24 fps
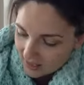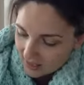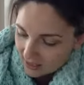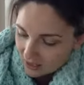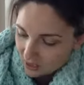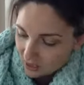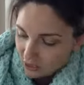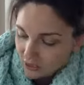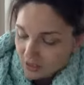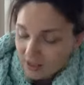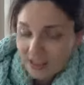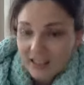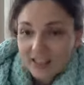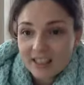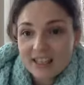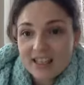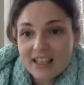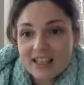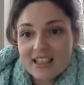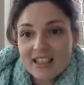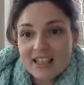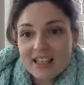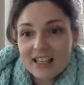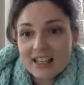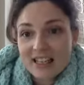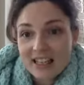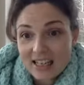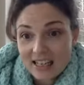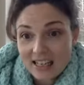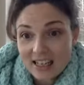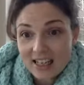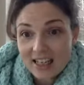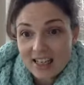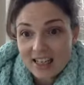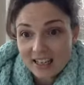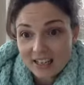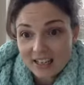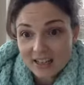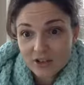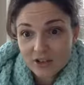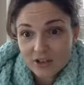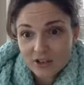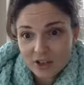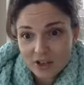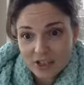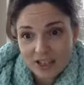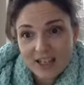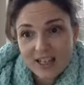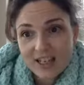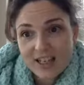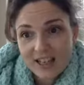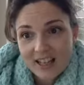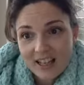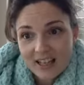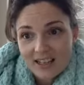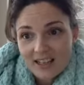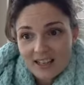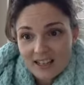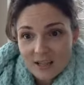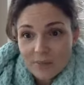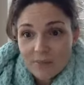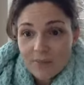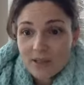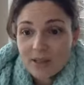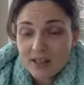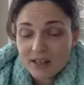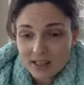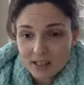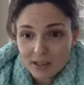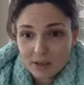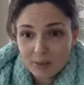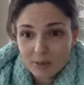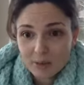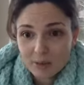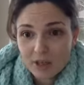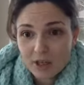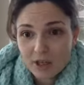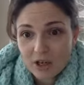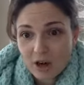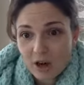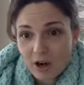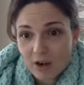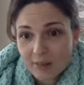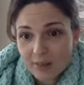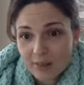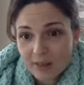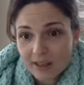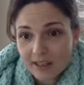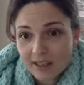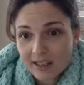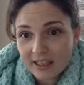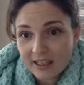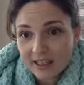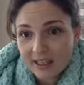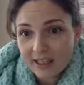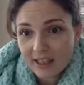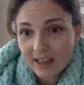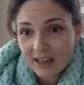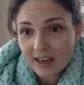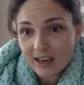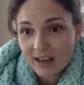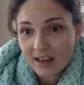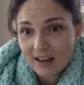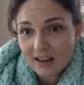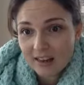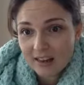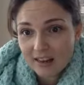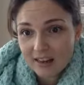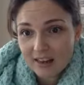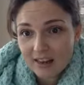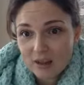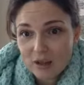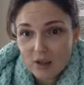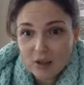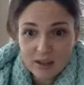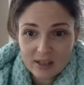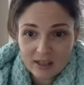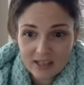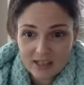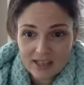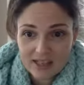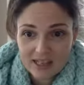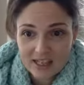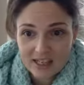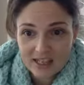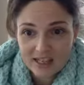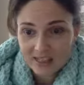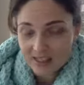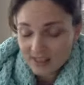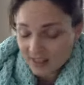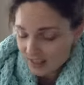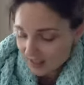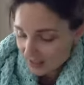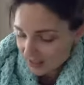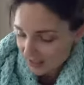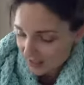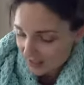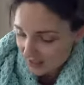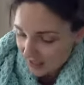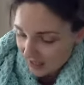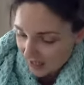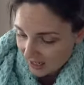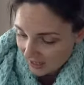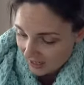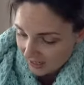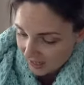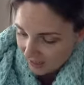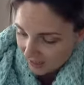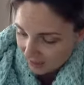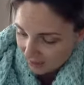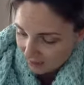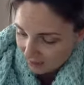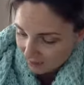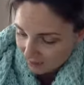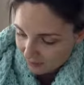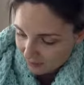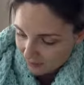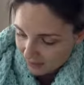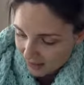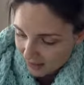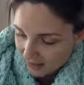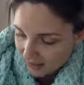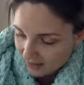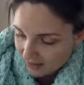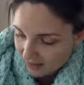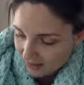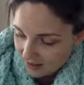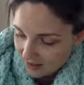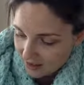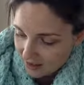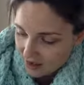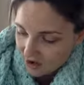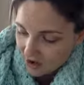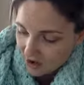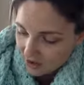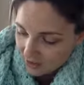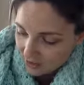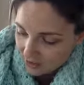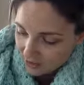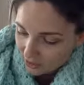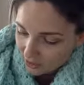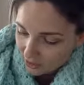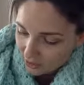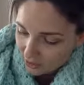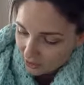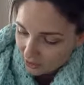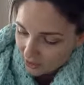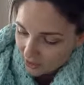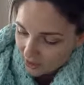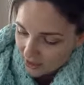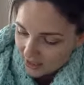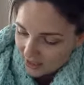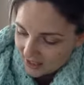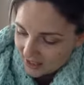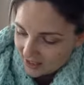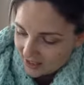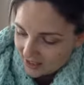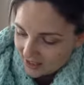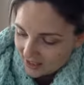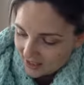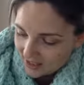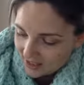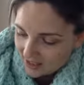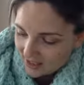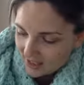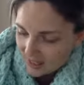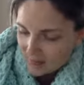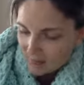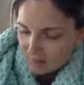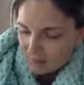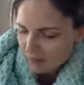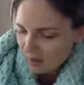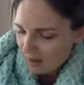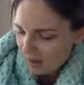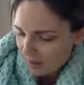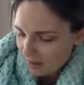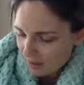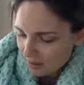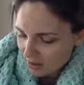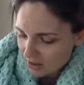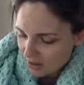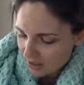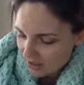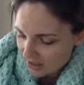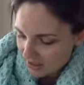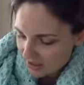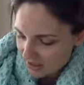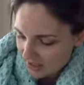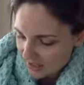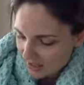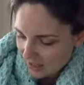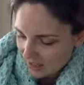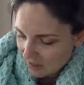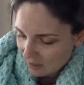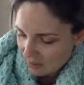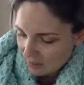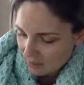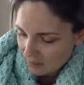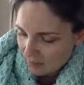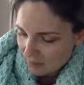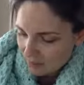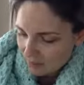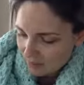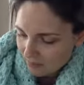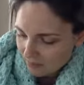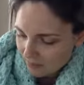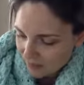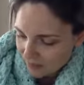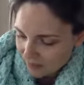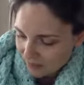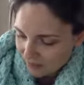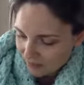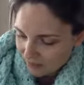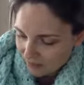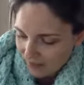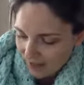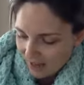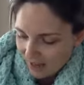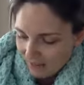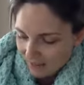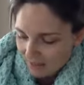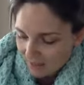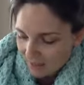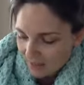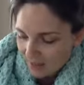utilities like heat and electricity, that's something that's pretty commonly, you get the tenants to sign up for that on their own. In this example, I'm just going to say that we pay for that.